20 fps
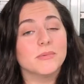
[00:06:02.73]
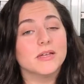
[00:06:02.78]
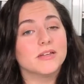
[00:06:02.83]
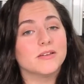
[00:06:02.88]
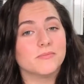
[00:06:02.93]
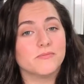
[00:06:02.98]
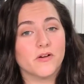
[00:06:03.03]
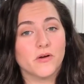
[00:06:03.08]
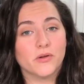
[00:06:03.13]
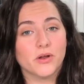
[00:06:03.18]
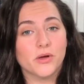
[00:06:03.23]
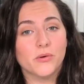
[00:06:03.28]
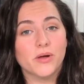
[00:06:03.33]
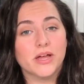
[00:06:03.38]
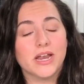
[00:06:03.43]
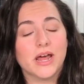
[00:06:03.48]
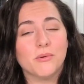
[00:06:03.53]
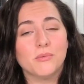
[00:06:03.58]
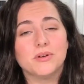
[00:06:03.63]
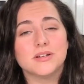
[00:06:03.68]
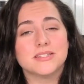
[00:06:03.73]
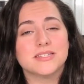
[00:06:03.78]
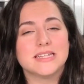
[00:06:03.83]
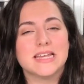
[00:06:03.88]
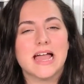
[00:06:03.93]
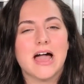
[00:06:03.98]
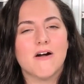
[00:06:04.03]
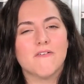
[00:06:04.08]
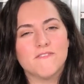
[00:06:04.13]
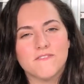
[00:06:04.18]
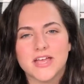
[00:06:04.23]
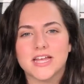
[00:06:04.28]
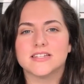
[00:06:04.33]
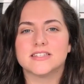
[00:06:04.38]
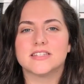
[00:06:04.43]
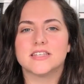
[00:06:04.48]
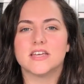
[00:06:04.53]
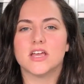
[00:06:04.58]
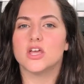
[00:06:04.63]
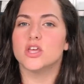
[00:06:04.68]
me in a photo, and I want to see how
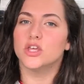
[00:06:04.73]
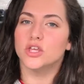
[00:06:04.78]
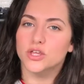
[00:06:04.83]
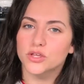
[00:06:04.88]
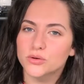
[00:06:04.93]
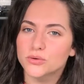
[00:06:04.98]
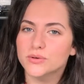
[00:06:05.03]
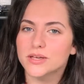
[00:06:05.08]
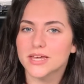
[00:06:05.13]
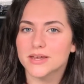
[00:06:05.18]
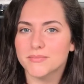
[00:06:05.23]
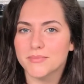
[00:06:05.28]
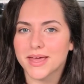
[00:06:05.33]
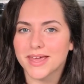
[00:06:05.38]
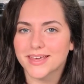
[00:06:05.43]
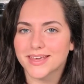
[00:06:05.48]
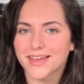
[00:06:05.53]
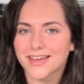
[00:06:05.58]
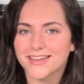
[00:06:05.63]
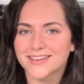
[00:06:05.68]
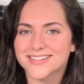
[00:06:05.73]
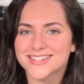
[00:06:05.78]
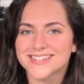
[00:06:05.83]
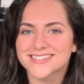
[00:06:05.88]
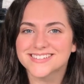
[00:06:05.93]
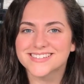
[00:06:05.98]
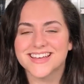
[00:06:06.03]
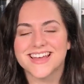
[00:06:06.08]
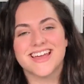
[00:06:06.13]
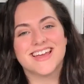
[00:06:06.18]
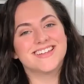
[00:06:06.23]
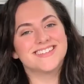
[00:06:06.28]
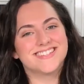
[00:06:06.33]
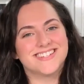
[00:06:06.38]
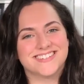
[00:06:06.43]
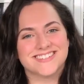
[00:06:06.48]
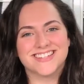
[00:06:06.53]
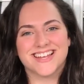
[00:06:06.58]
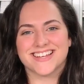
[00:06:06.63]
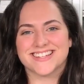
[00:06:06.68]
fancy you can make it.
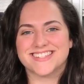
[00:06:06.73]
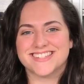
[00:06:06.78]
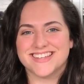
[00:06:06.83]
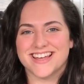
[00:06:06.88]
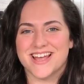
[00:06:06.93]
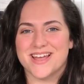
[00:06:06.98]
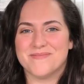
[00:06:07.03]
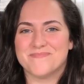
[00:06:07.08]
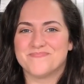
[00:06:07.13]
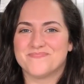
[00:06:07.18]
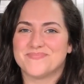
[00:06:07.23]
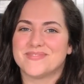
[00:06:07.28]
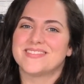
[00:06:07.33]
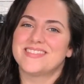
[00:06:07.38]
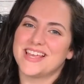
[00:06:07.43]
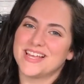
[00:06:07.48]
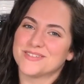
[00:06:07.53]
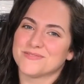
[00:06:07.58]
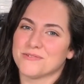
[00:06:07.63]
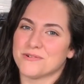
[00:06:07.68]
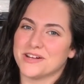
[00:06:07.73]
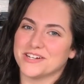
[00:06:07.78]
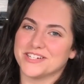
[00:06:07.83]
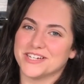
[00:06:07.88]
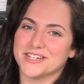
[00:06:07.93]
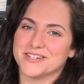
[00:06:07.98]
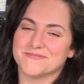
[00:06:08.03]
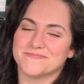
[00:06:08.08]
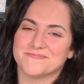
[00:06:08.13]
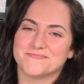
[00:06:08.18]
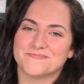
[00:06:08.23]
Until next time, thanks for watching.